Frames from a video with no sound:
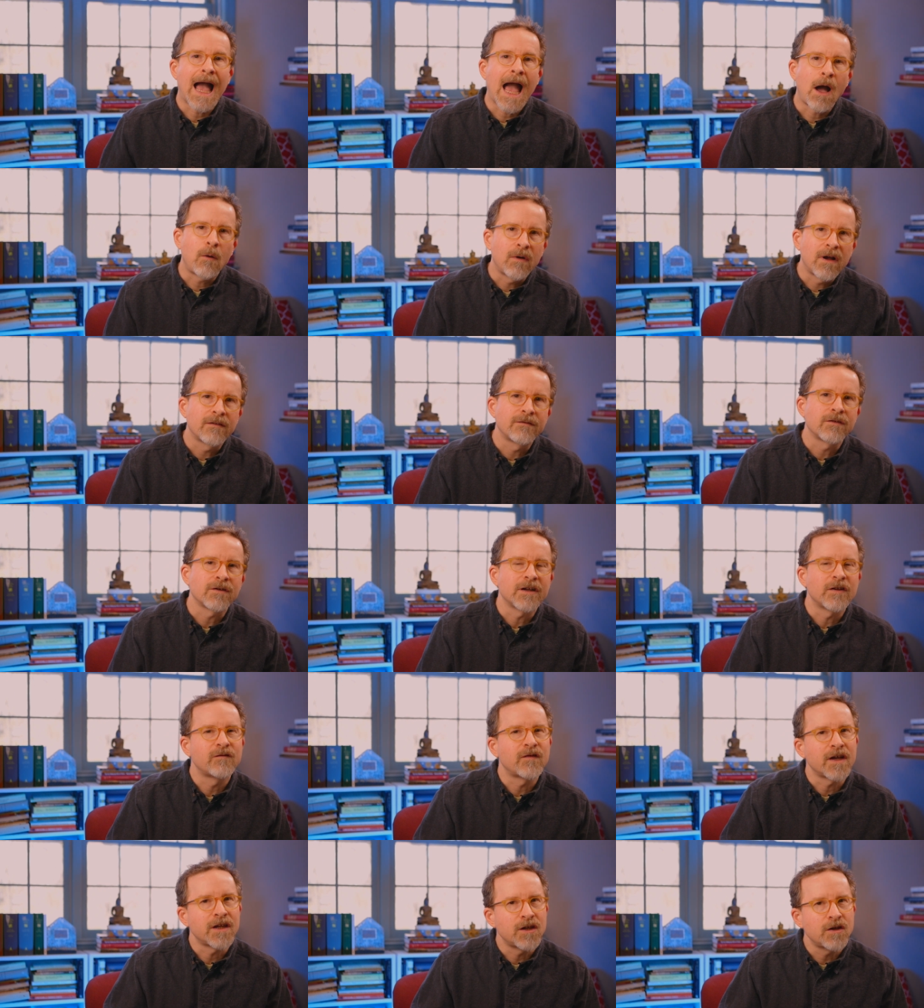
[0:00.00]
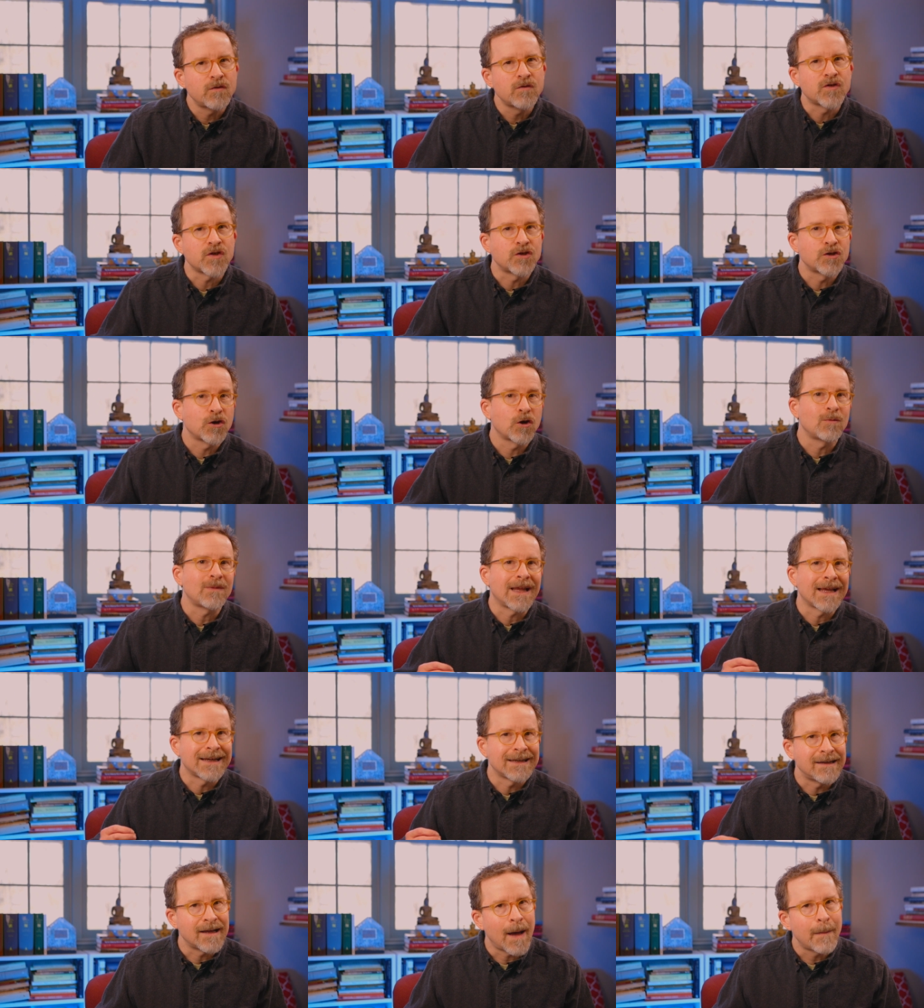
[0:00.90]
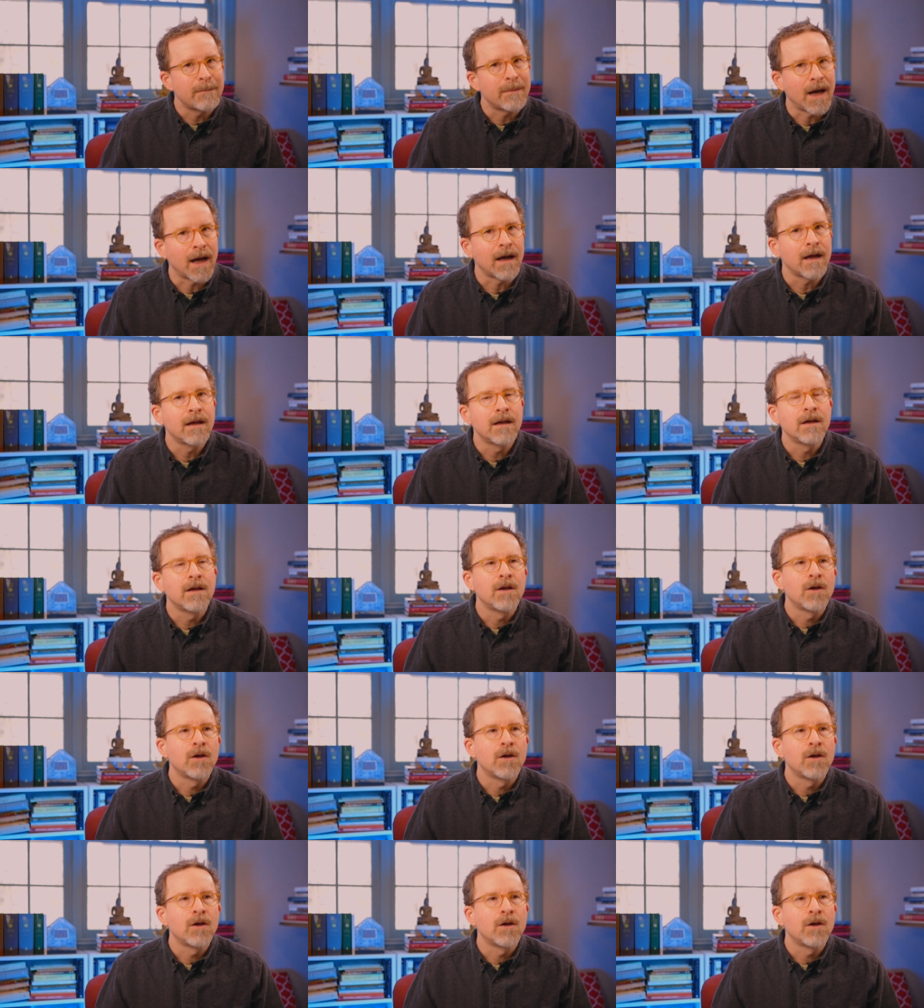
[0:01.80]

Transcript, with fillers: However, if I use a term like Dhamma,